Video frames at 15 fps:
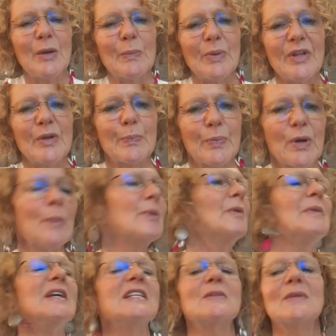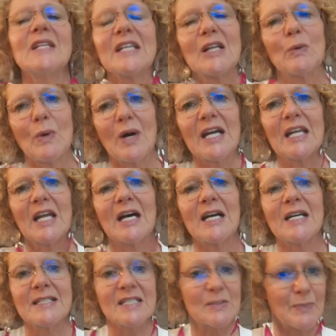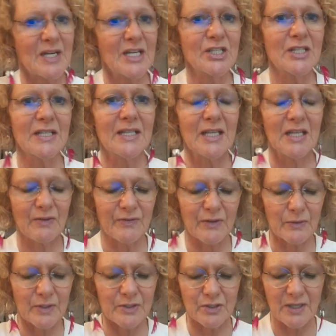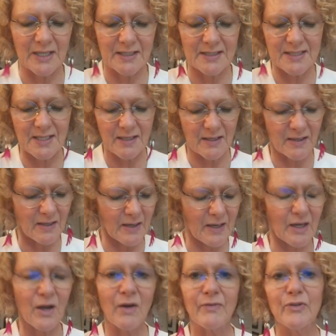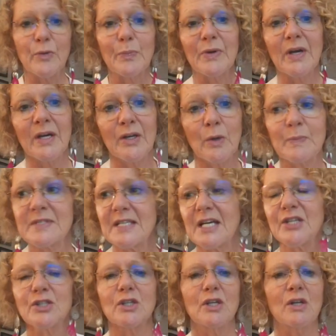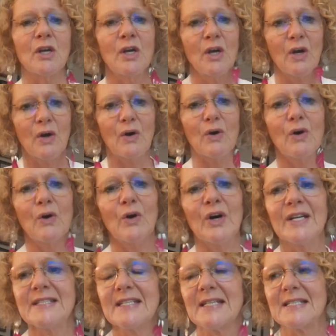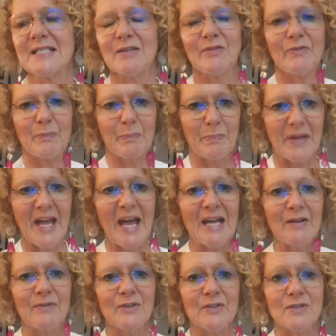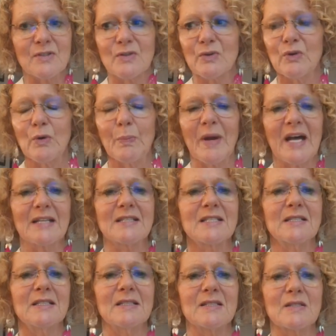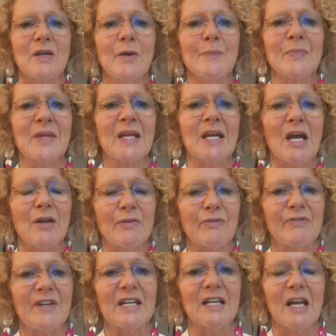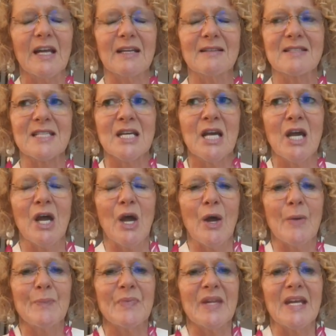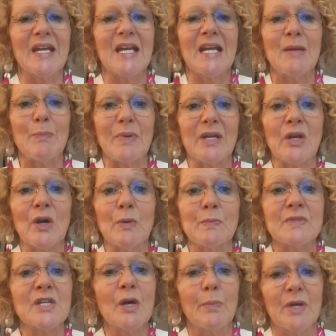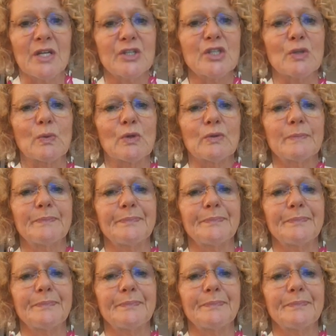But the problem is with little white lies, especially if you are trying to cover up an obsession or addictive behaviors, thought patterns and feelings, it becomes habitual.